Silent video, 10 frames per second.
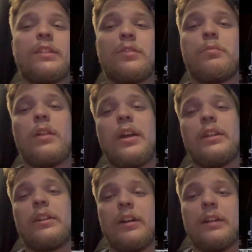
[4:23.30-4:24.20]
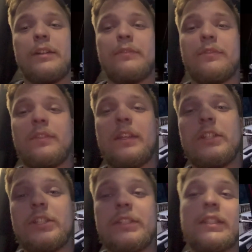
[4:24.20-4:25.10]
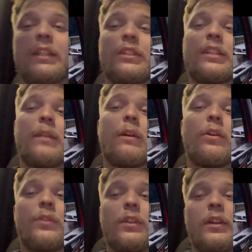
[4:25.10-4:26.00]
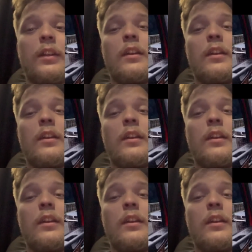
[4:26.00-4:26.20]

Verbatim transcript: supplier of engines, just came out with the